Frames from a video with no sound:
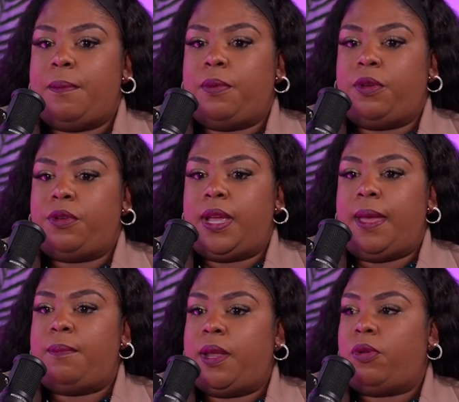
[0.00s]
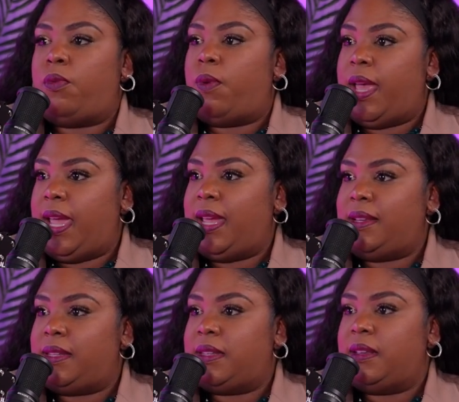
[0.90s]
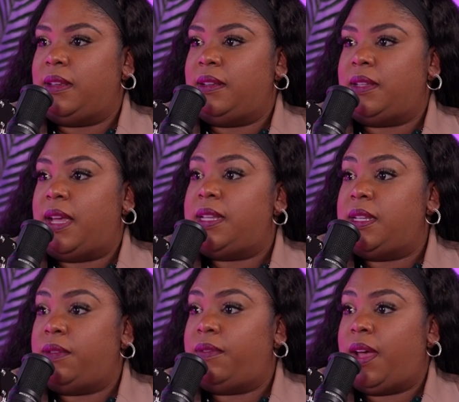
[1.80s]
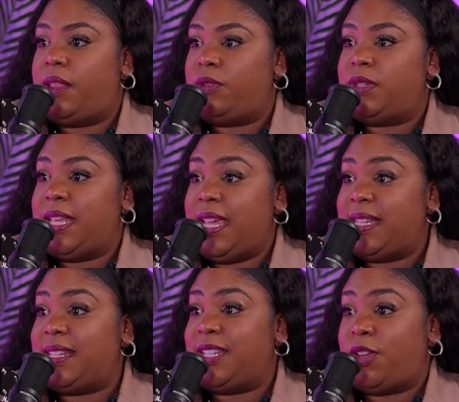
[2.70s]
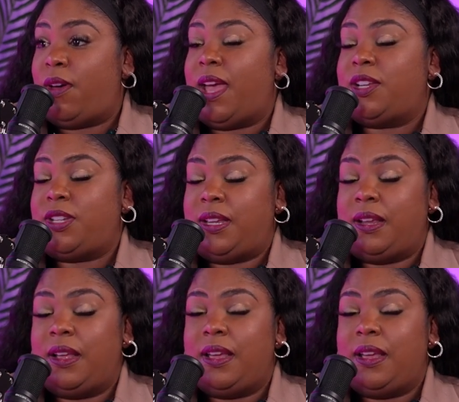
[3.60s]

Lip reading: create better ways to identify those things? And so I actually